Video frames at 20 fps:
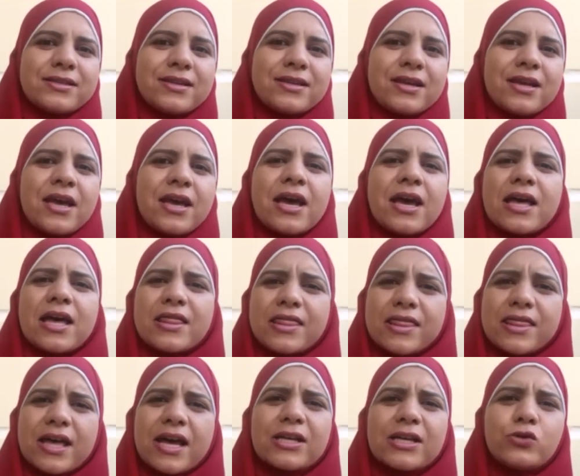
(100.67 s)
And
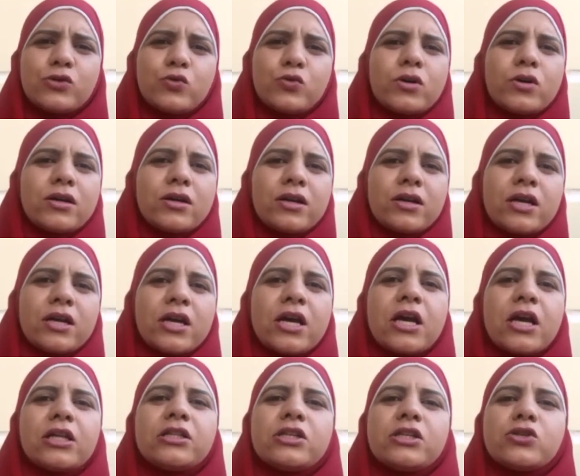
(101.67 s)
that's why
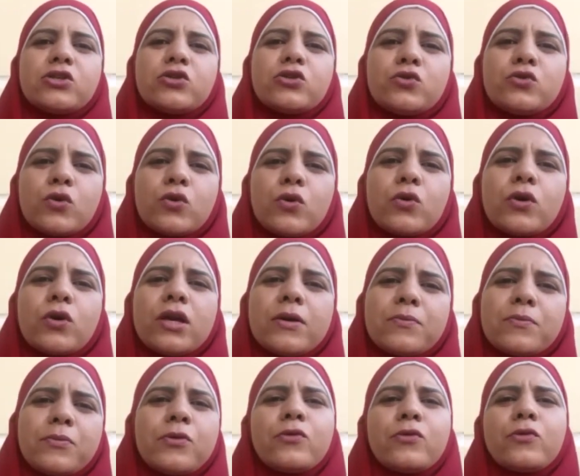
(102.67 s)
it is so
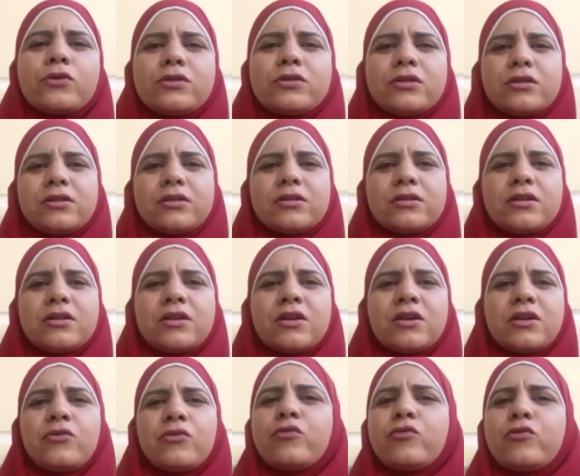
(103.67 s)
important
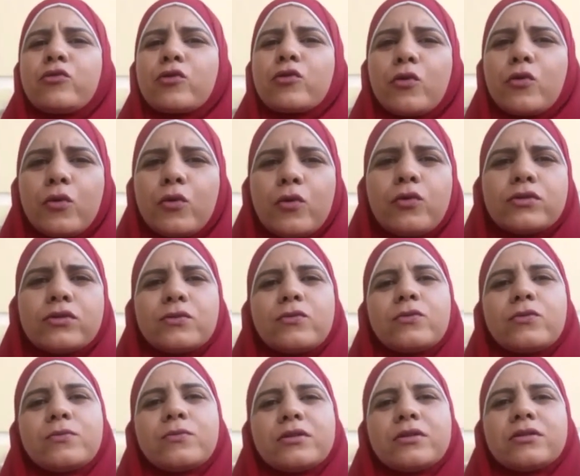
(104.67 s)
for all the
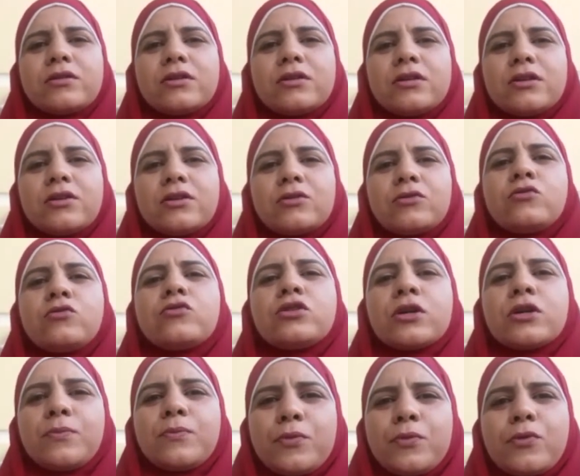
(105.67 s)
women to
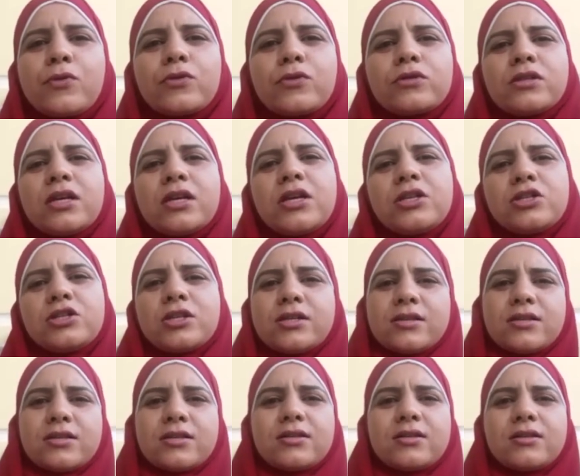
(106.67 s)
support each
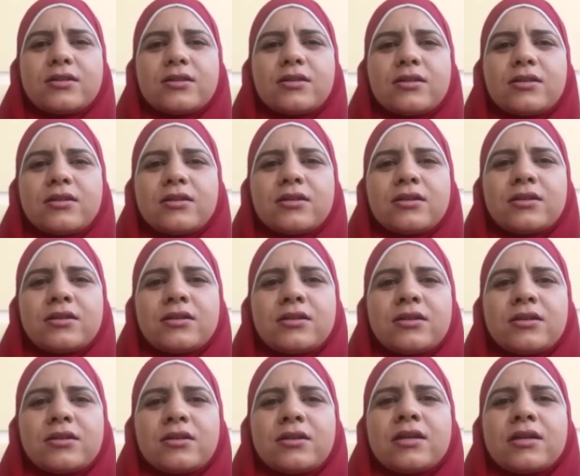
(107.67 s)
other,
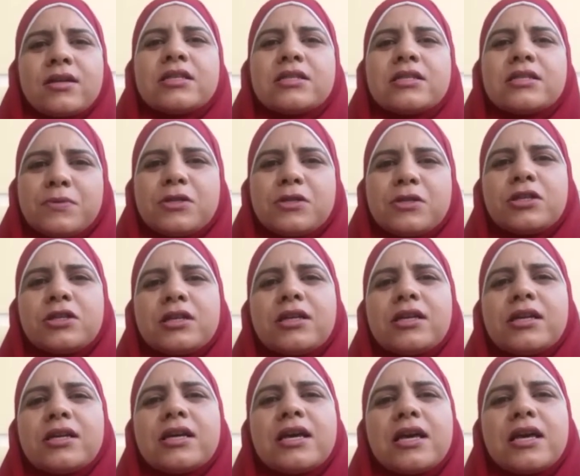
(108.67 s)

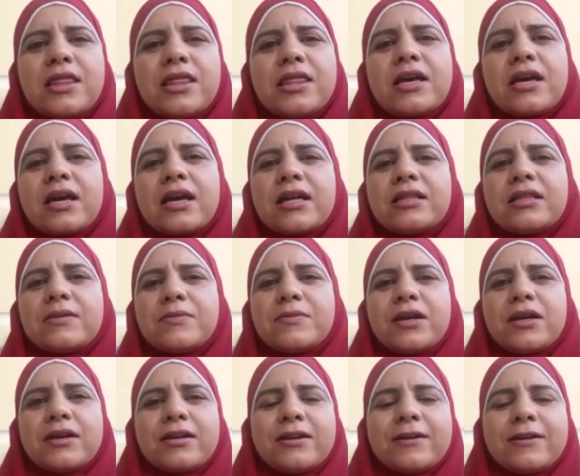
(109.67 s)
especially in the academic
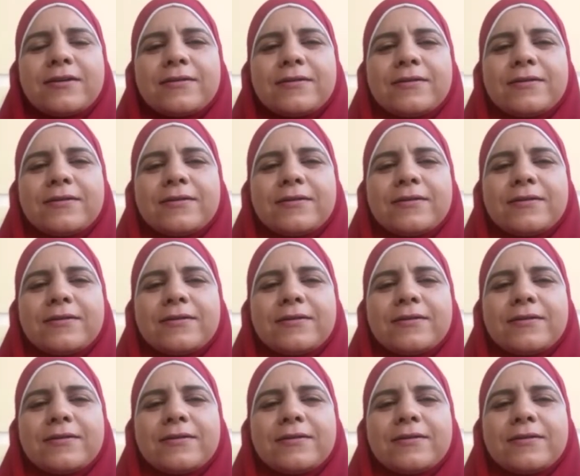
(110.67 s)
career.